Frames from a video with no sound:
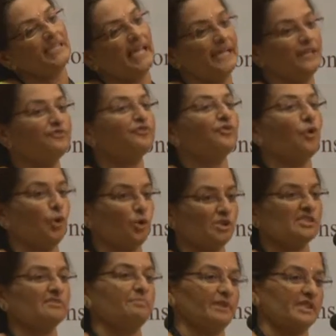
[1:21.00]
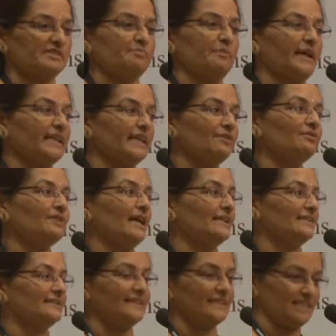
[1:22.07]
life course perspective
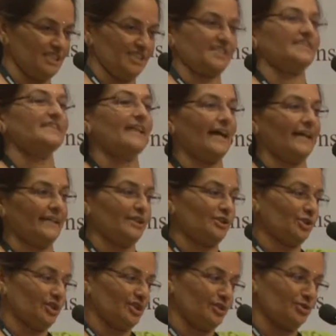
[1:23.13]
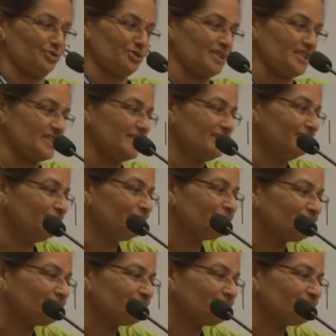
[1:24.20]
rather than just a diet or a nutrition.